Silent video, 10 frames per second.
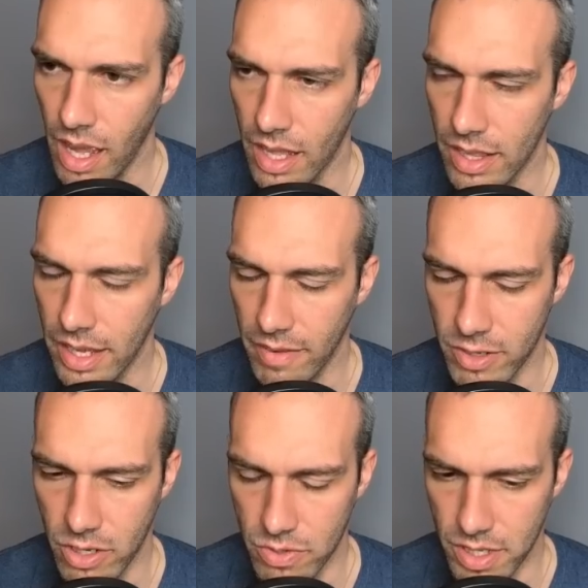everyone
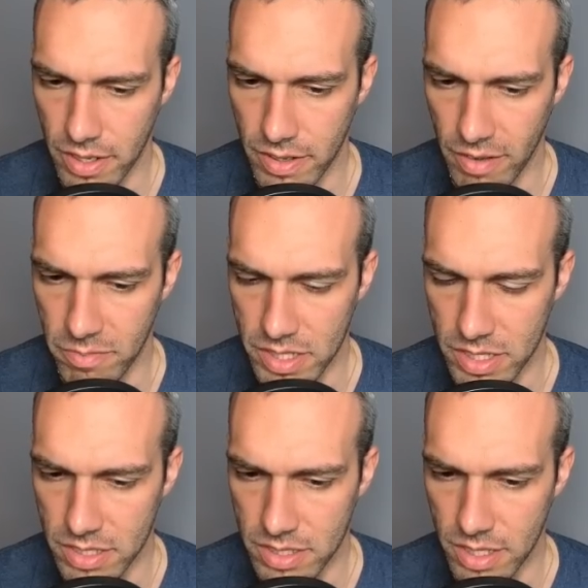knows, like I've
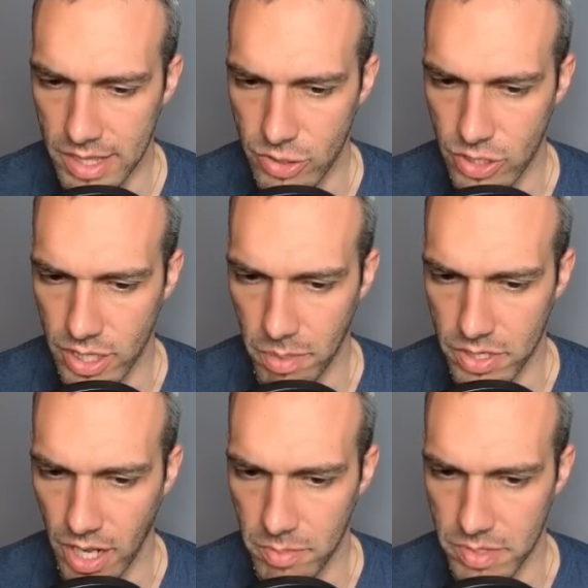missed Legend a couple
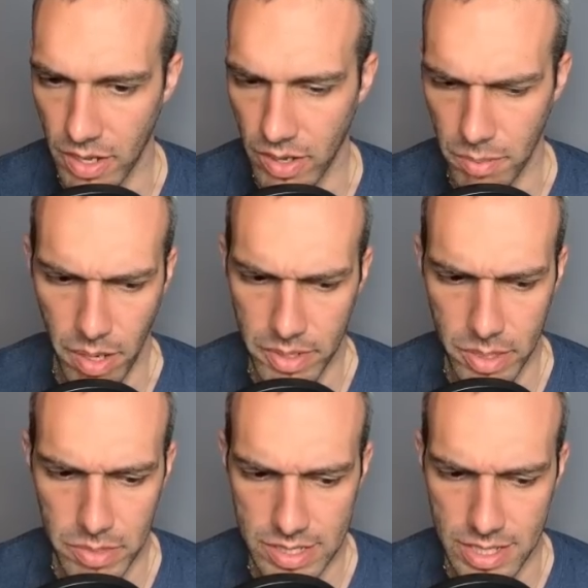times now, and I'm probably gonna
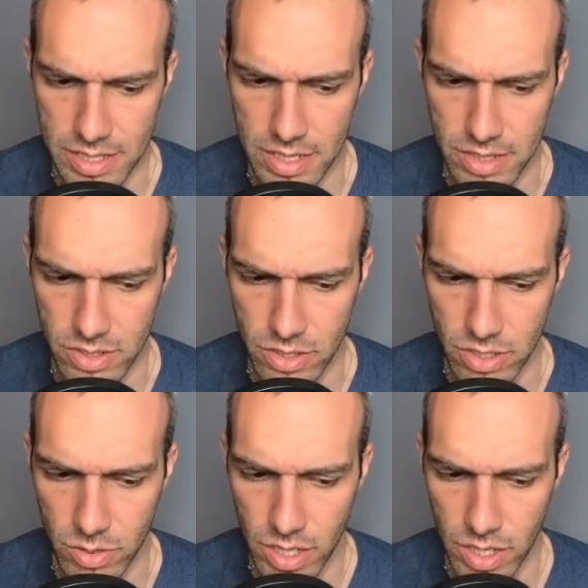miss this season too.